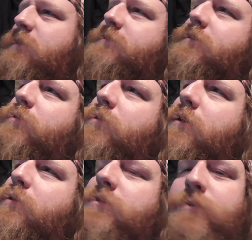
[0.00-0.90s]
Is it
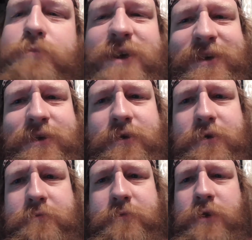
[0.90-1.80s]
cooking or is it baking?
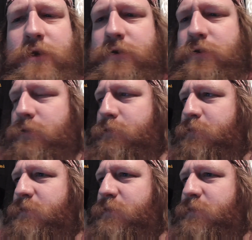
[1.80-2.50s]
To